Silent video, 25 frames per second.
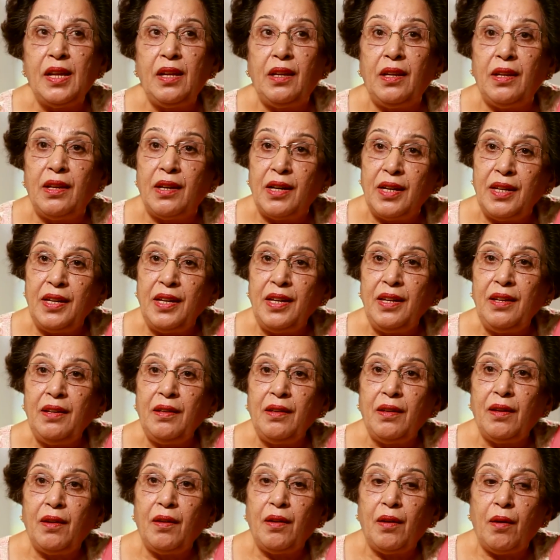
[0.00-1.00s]
learning
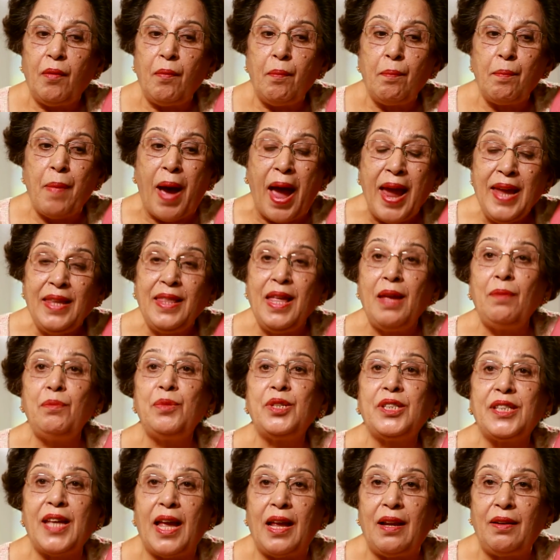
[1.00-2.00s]
by
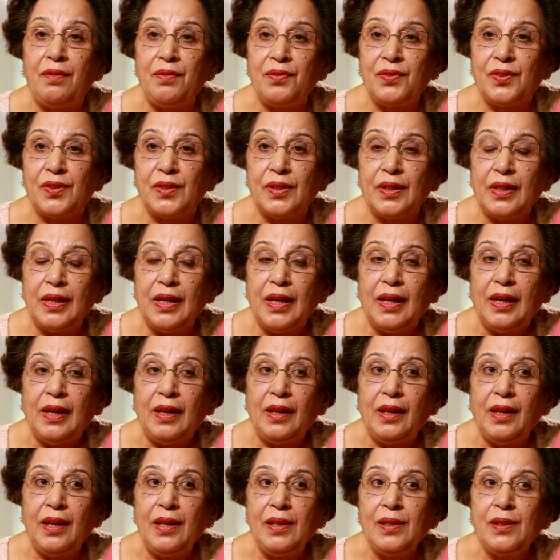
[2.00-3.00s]
themselves
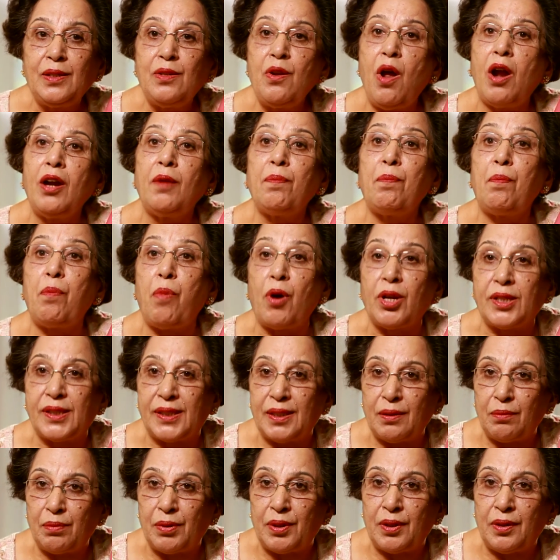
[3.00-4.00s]
is not
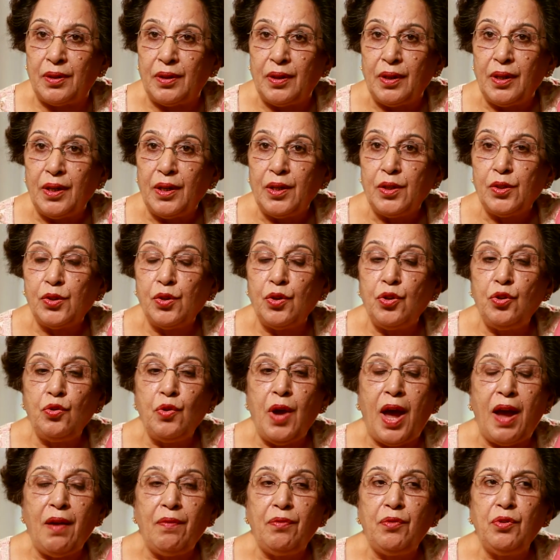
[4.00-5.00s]
possible, so you
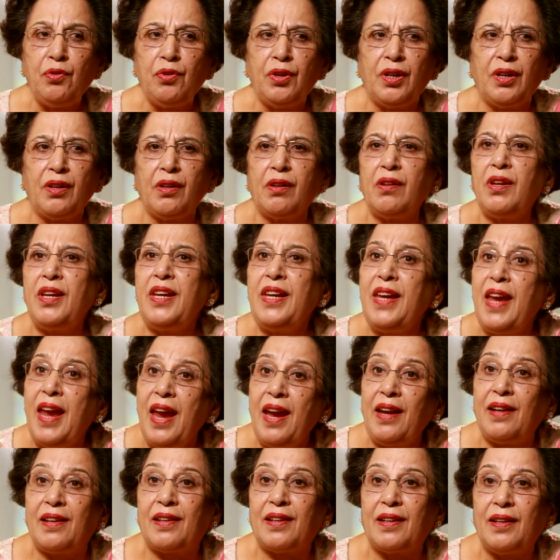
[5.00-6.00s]
have to
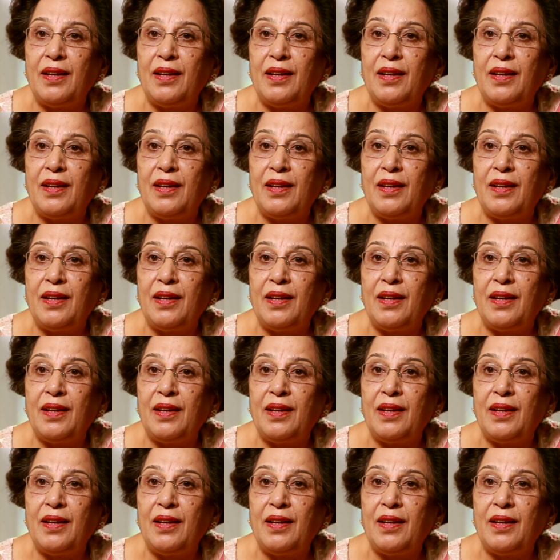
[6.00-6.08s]
create